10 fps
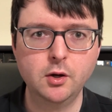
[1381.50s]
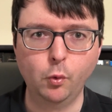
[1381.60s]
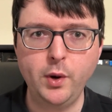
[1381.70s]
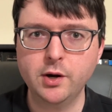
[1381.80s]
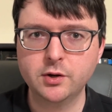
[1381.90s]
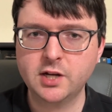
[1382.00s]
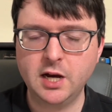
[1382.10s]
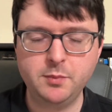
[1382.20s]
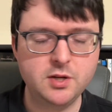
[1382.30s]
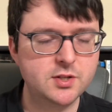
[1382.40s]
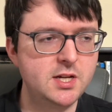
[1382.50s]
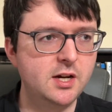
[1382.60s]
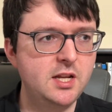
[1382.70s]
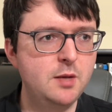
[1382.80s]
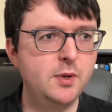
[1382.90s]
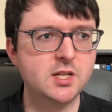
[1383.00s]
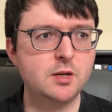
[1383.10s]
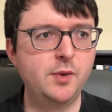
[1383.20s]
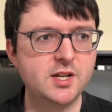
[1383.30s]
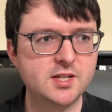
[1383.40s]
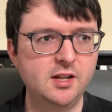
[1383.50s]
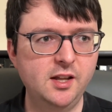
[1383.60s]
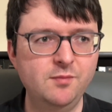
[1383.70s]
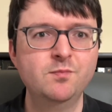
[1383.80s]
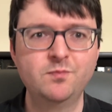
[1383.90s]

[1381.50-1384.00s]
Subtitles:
weird copy you see on eBay somebody selling.